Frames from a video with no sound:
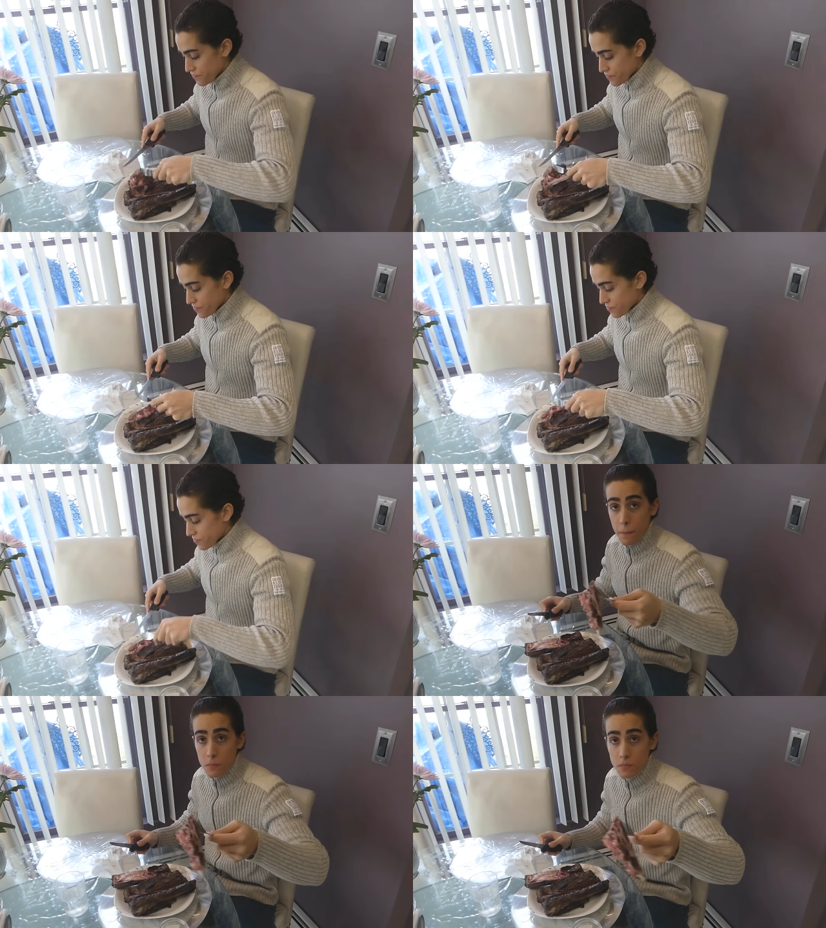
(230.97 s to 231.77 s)

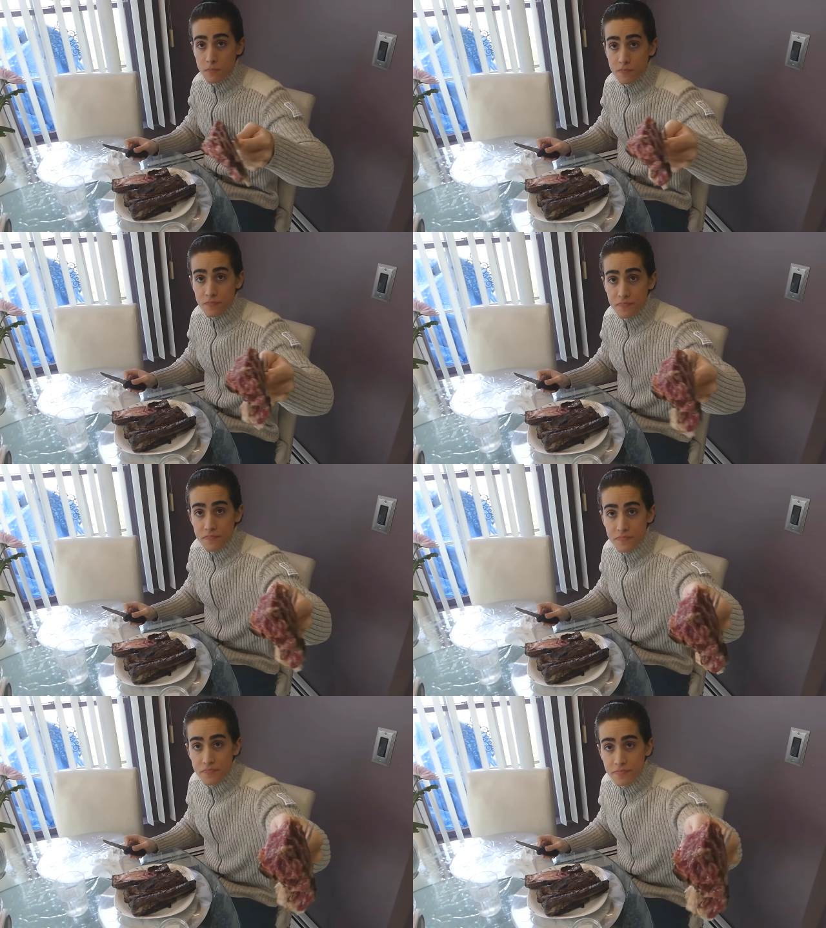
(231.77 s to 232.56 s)

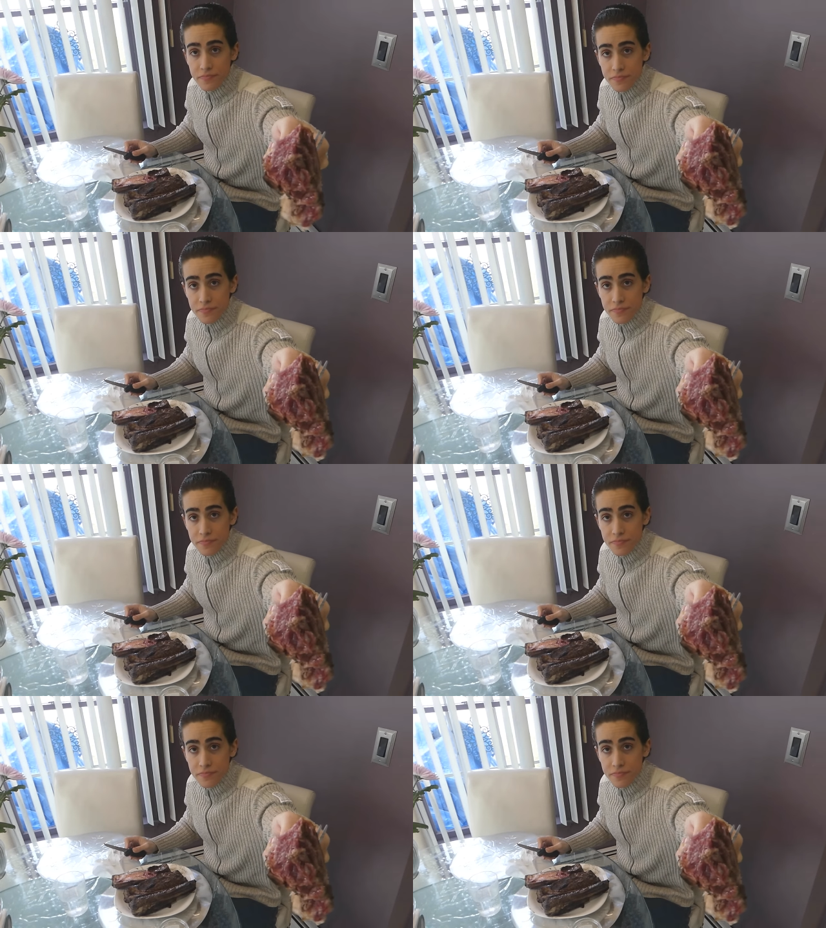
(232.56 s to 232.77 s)
Nothing is said.